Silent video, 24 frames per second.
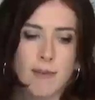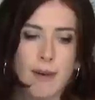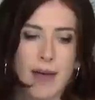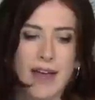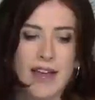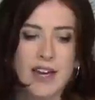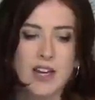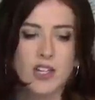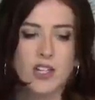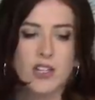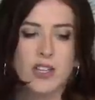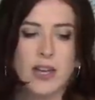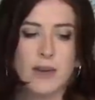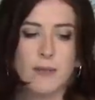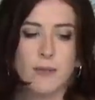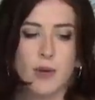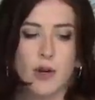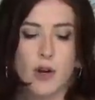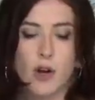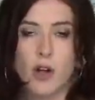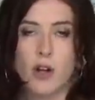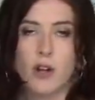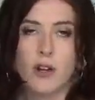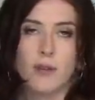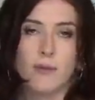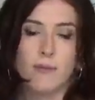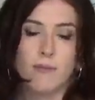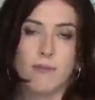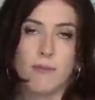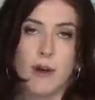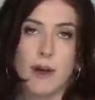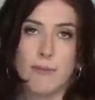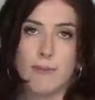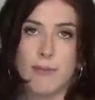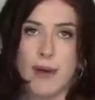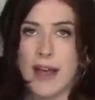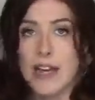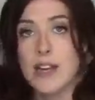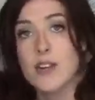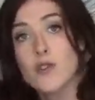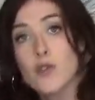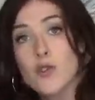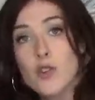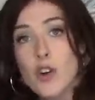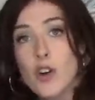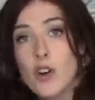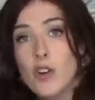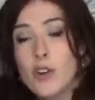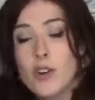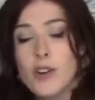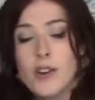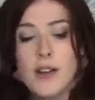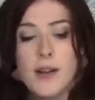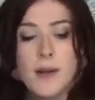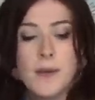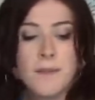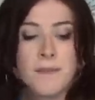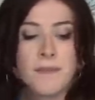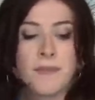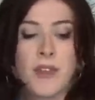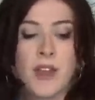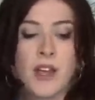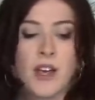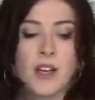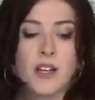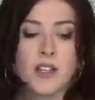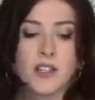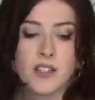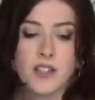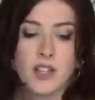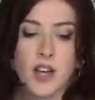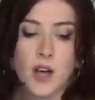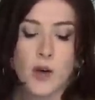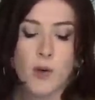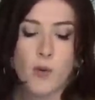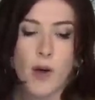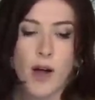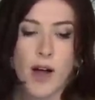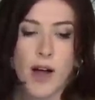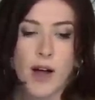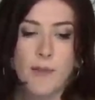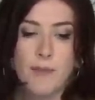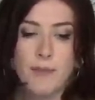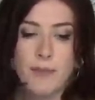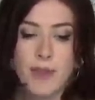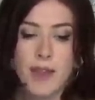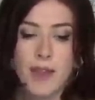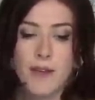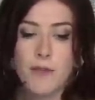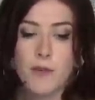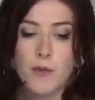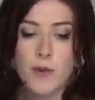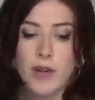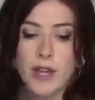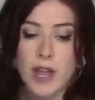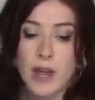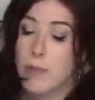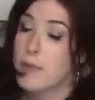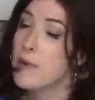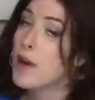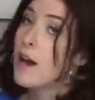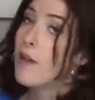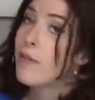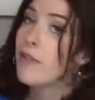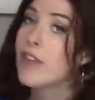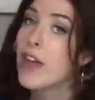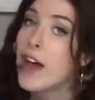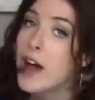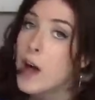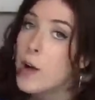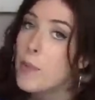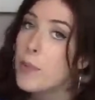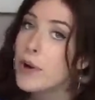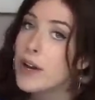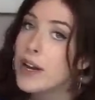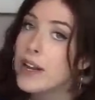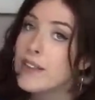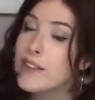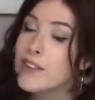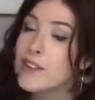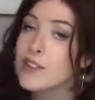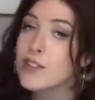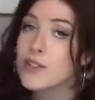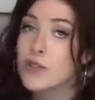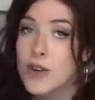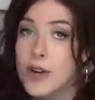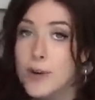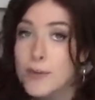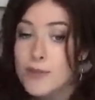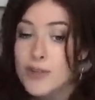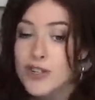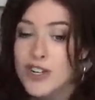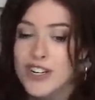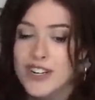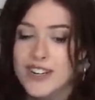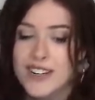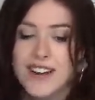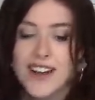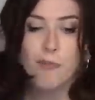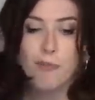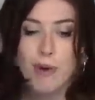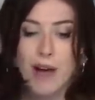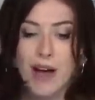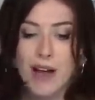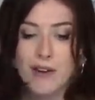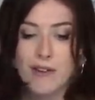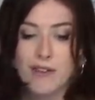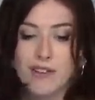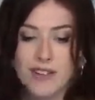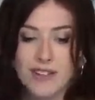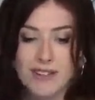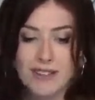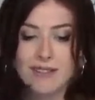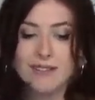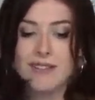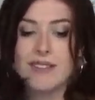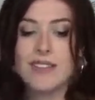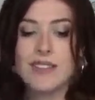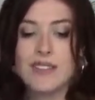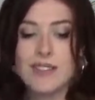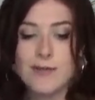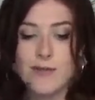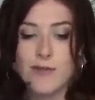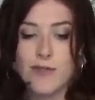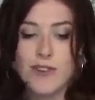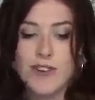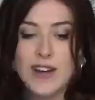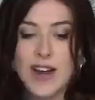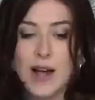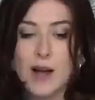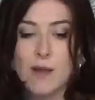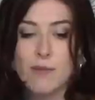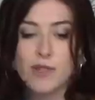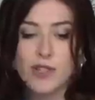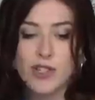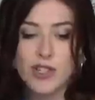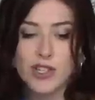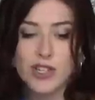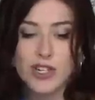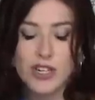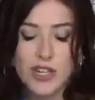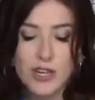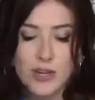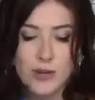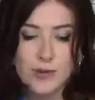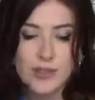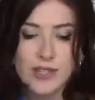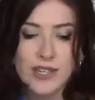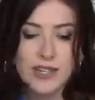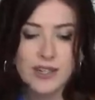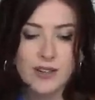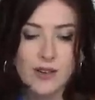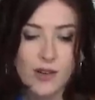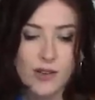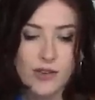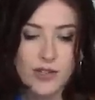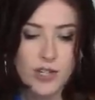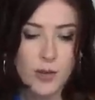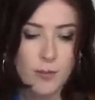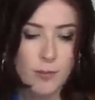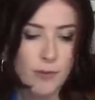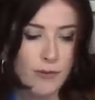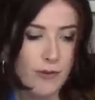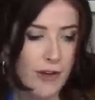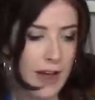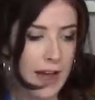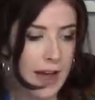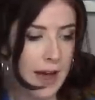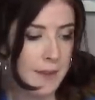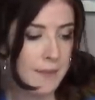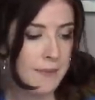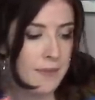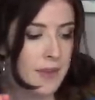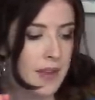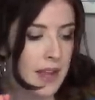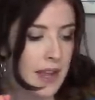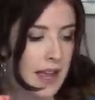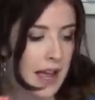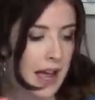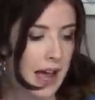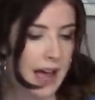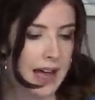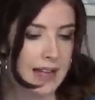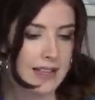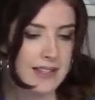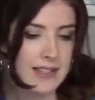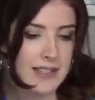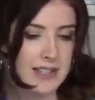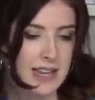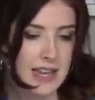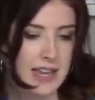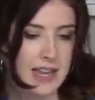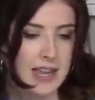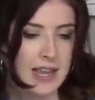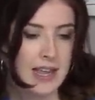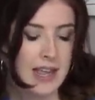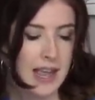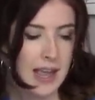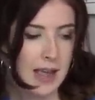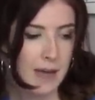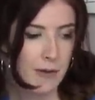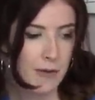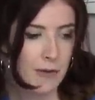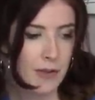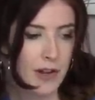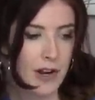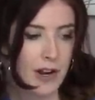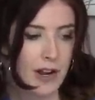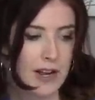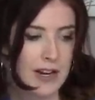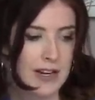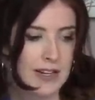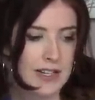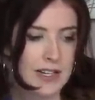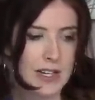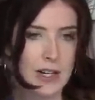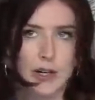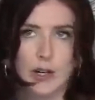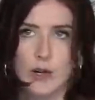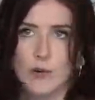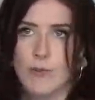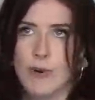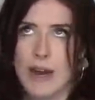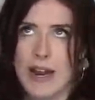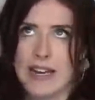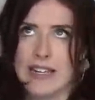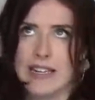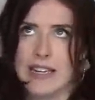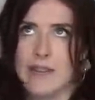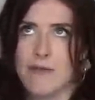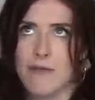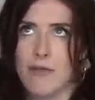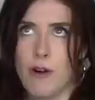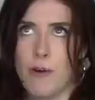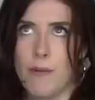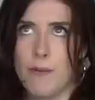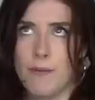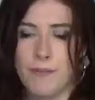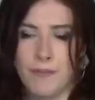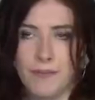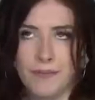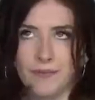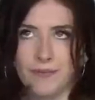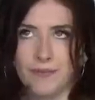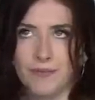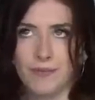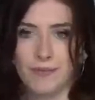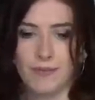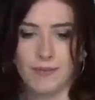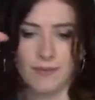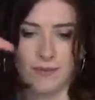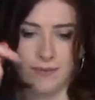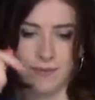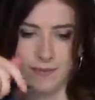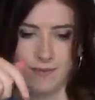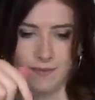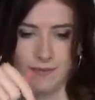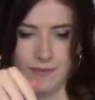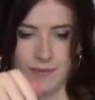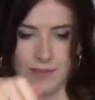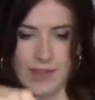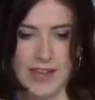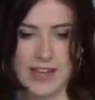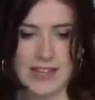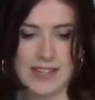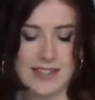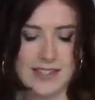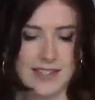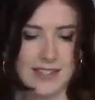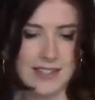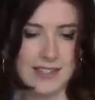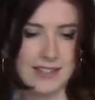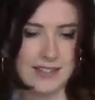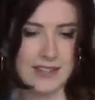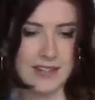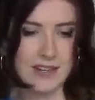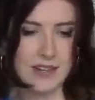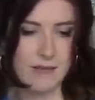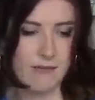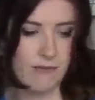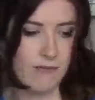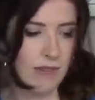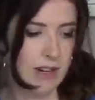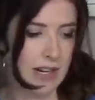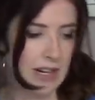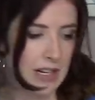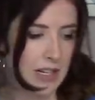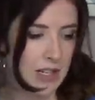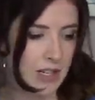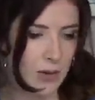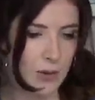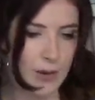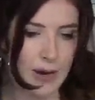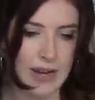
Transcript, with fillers: page and then put it on my Patreon. So um, if you wanna keep an eye out for that, I'll put it in the description. But for now, I'm just gonna use it on top of here and see if the light illuminating from this is gonna really do